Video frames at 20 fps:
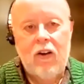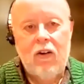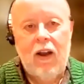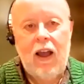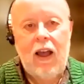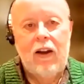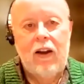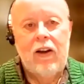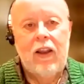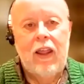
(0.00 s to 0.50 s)

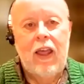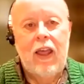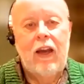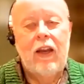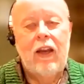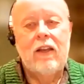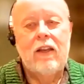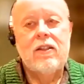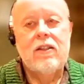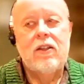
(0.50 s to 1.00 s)
crowded, and
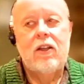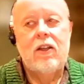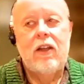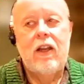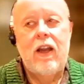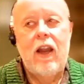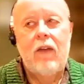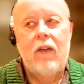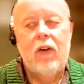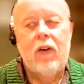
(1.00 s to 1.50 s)
it's
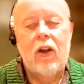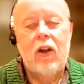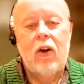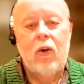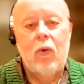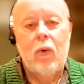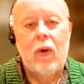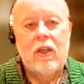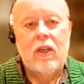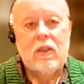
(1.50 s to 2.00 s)
never going
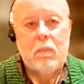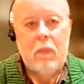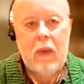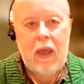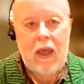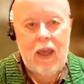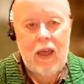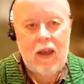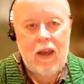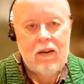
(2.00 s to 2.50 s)
to
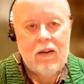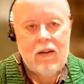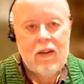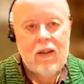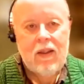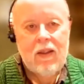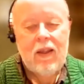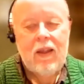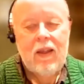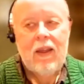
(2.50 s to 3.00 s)
expand
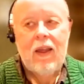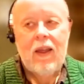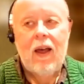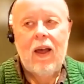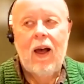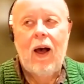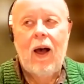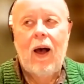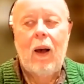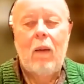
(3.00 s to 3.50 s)

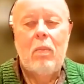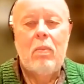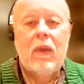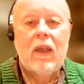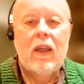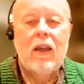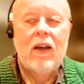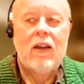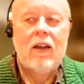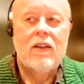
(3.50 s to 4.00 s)
uh,
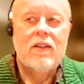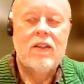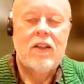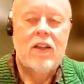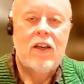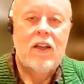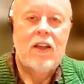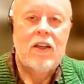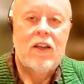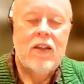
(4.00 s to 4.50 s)
because
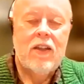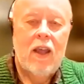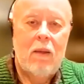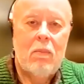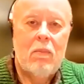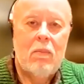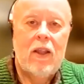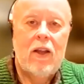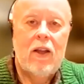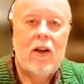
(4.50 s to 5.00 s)
it is
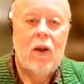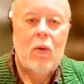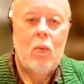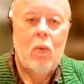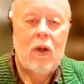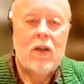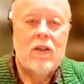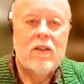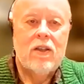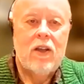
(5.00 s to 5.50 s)
hemmed in on
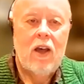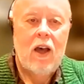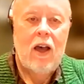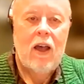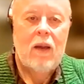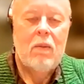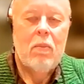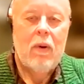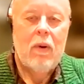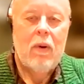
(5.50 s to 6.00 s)
one
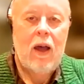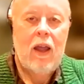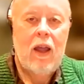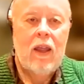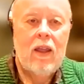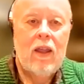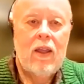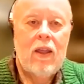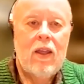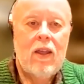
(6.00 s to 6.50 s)
side
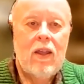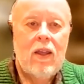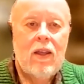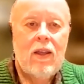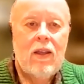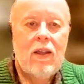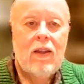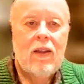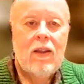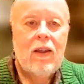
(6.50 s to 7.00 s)
by
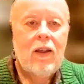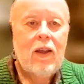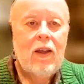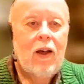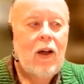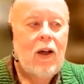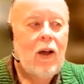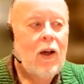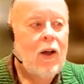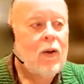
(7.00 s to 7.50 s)

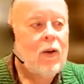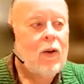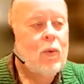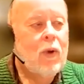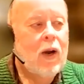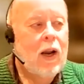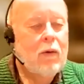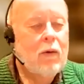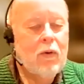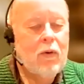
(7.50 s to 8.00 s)
uh,
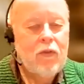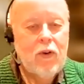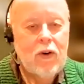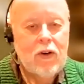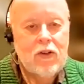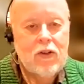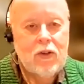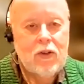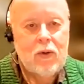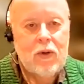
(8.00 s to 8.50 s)
what I
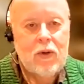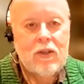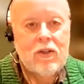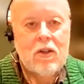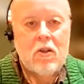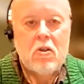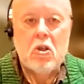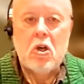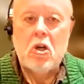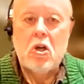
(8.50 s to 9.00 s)
refer to as
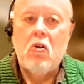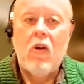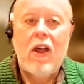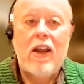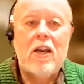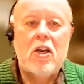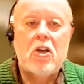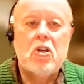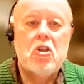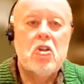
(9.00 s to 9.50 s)
the
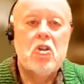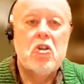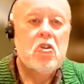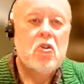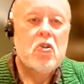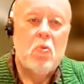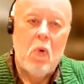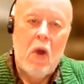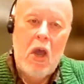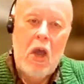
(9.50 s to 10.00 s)
Greenwich
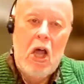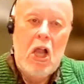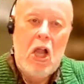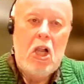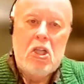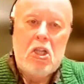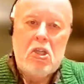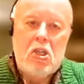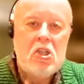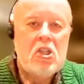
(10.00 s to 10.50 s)

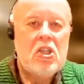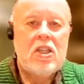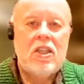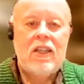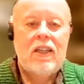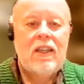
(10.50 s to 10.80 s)
swells